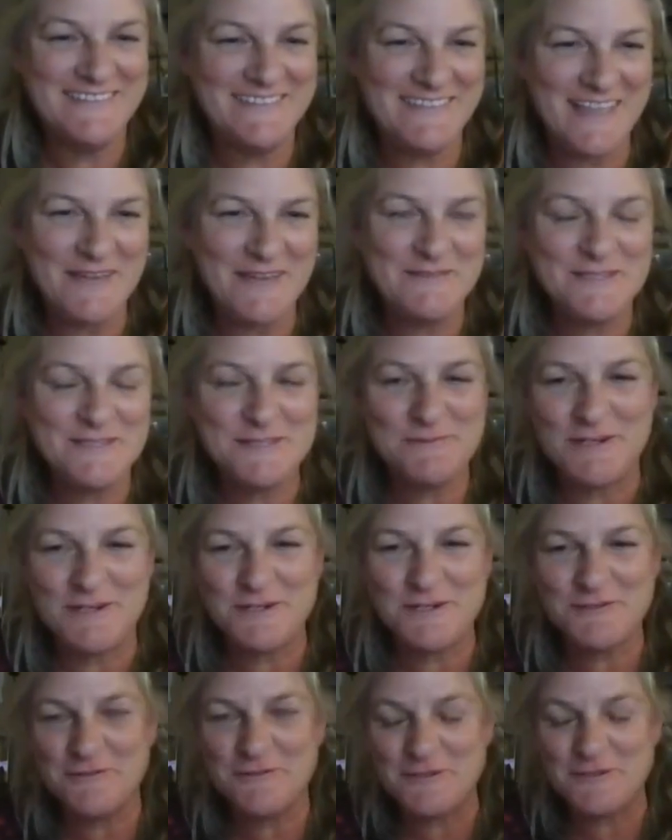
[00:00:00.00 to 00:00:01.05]
That was
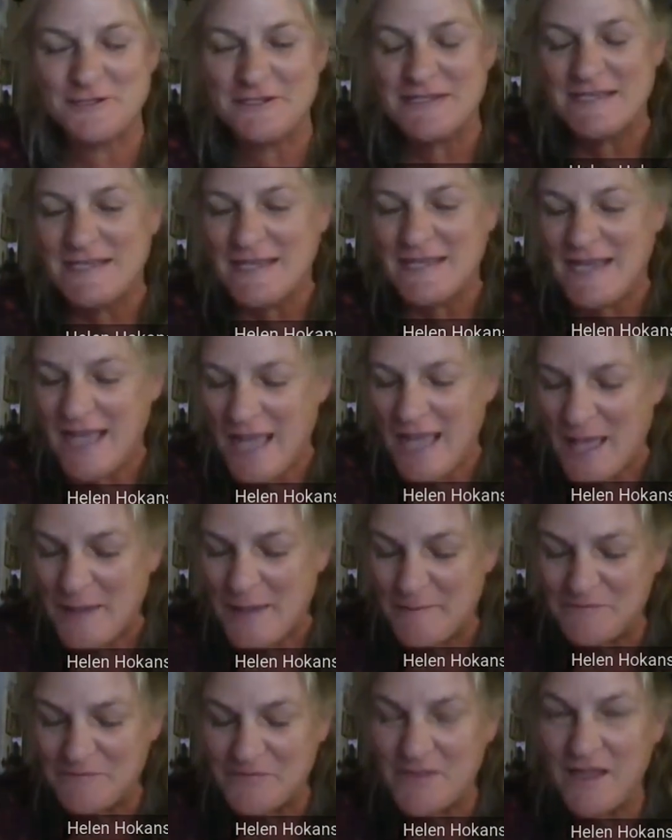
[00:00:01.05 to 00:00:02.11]
wonderful.
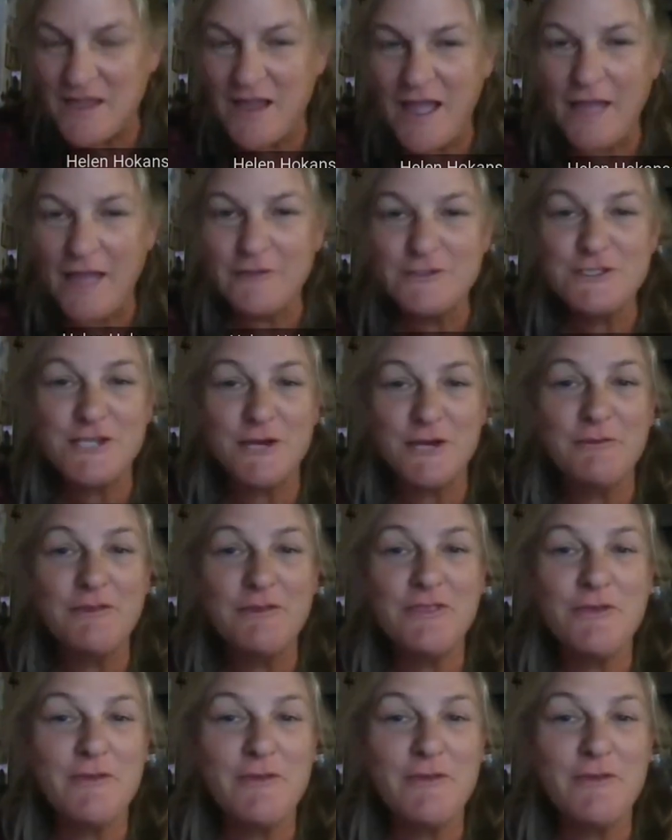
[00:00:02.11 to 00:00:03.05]
Um, I'll share with you.